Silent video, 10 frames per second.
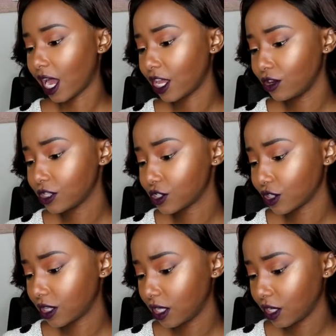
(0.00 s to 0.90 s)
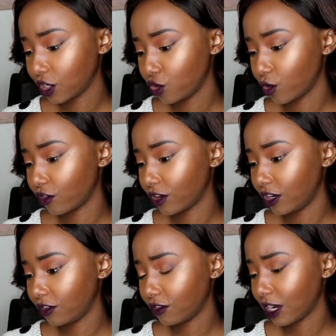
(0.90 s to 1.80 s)
I used to think you were
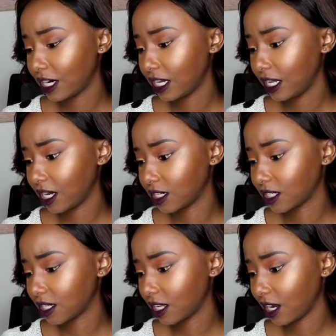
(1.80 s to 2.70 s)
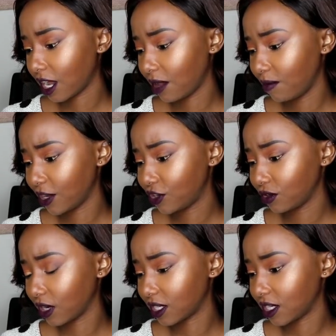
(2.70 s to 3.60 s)
very friendly until I met
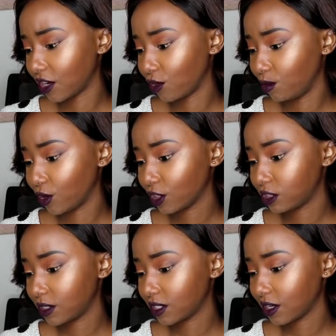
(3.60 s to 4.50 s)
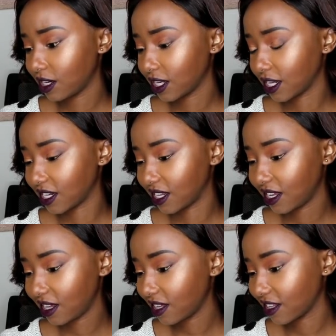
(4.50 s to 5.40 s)
you at Nairobi Hospital, and
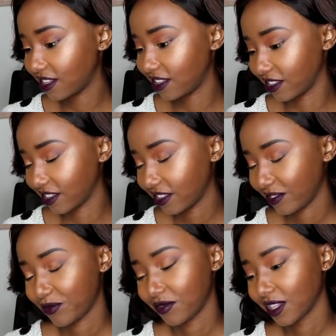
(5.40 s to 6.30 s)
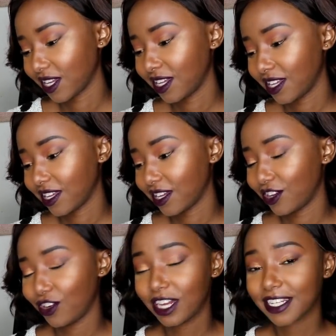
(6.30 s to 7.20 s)
hey, you
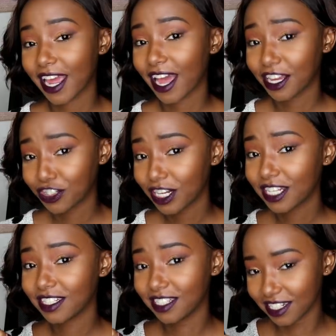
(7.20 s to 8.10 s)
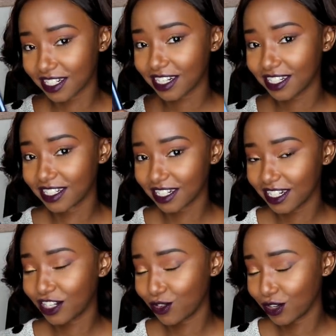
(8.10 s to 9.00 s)
know what? I actually
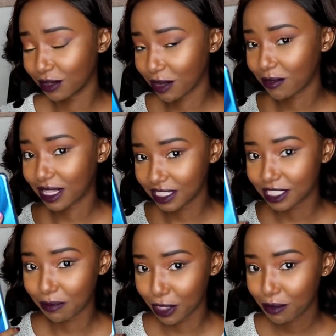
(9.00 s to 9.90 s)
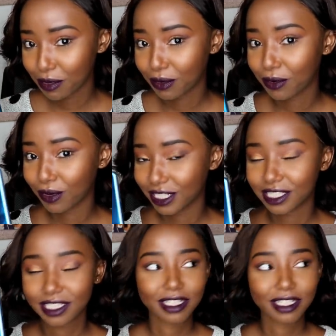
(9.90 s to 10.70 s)
really do remember this babe, because